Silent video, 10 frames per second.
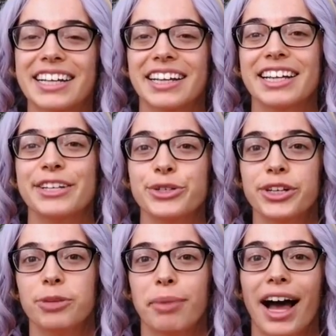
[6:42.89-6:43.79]
into
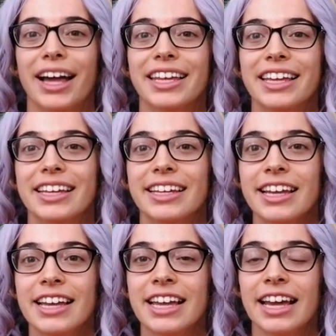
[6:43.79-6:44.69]
your body
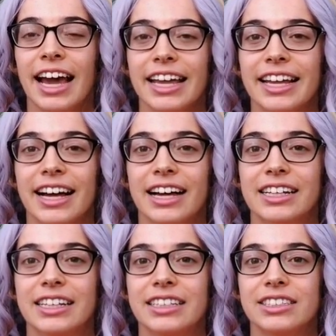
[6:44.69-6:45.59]

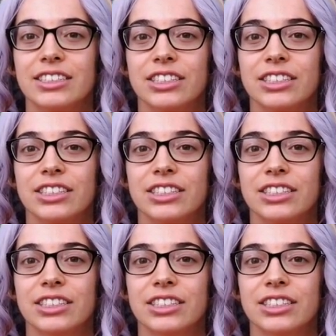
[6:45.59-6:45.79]
and